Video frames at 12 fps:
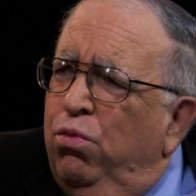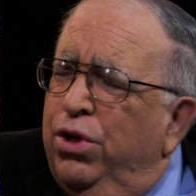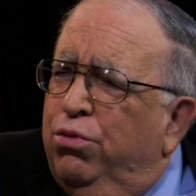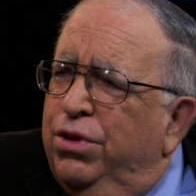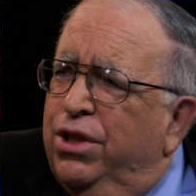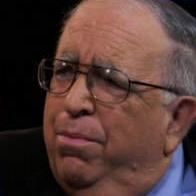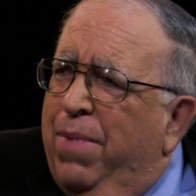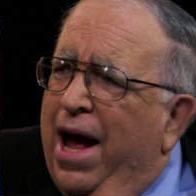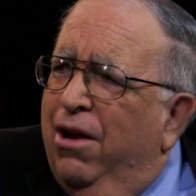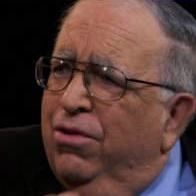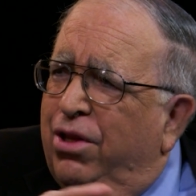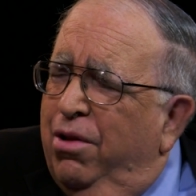which was
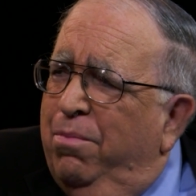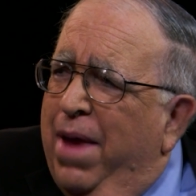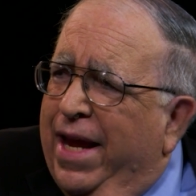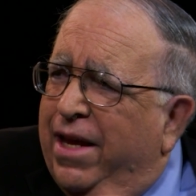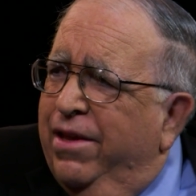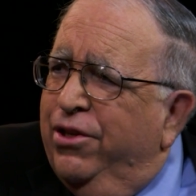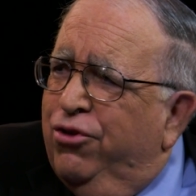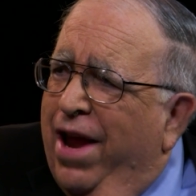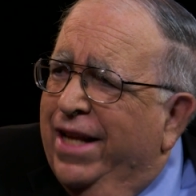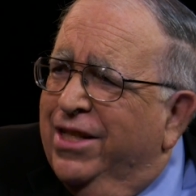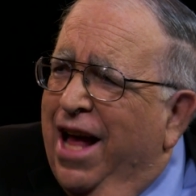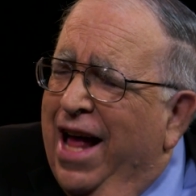about the making of the
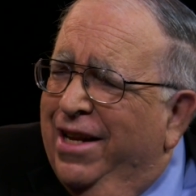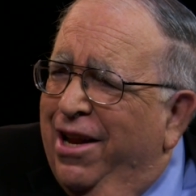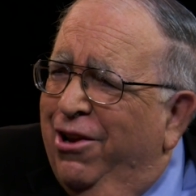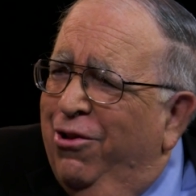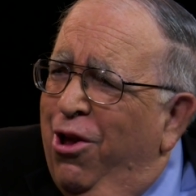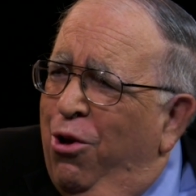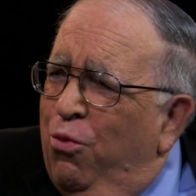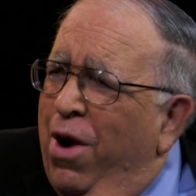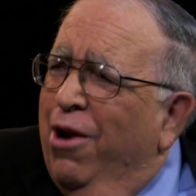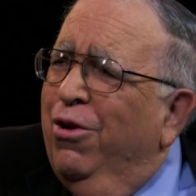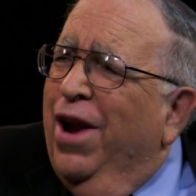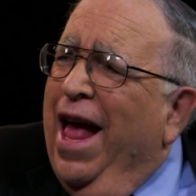Transcontinental
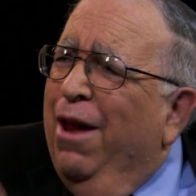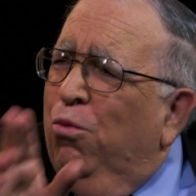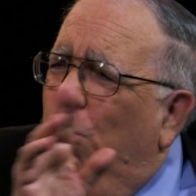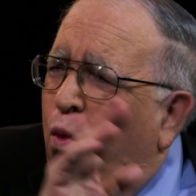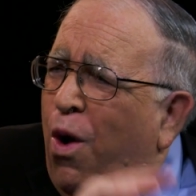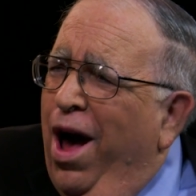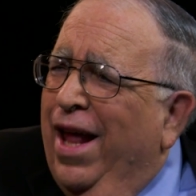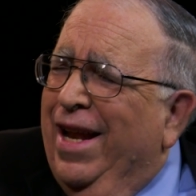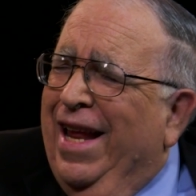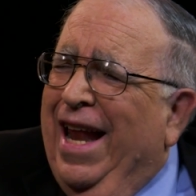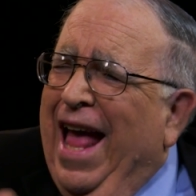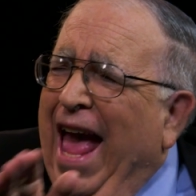Railroad, and
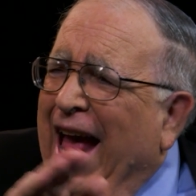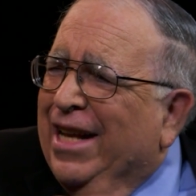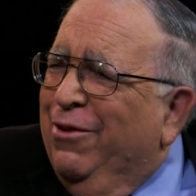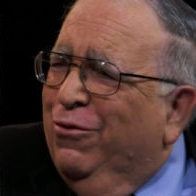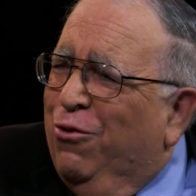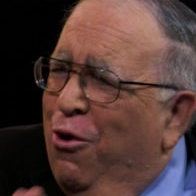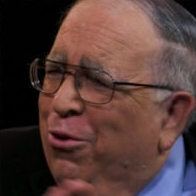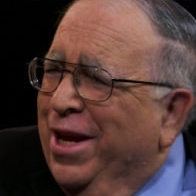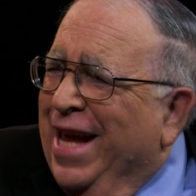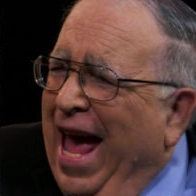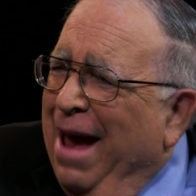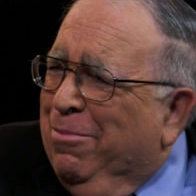what an act of
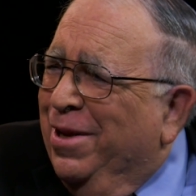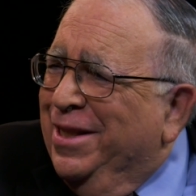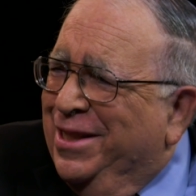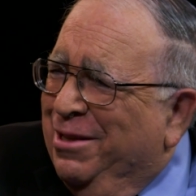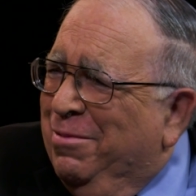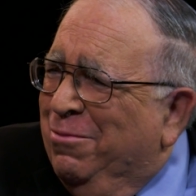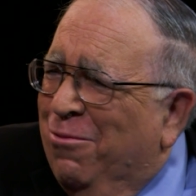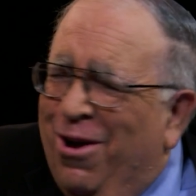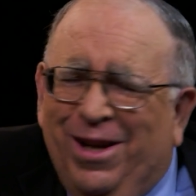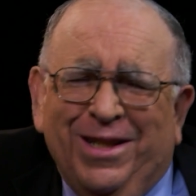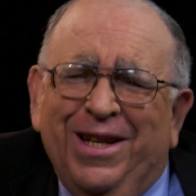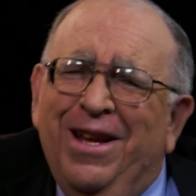crony capitalism it
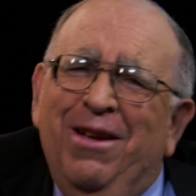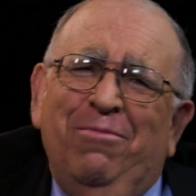was.